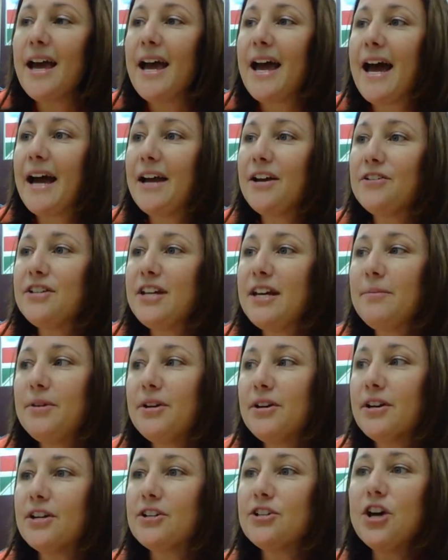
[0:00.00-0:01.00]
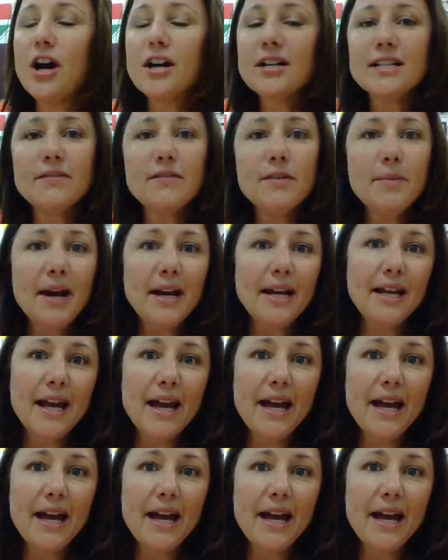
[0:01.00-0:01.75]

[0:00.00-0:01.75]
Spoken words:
At your table, you're going to talk to everybody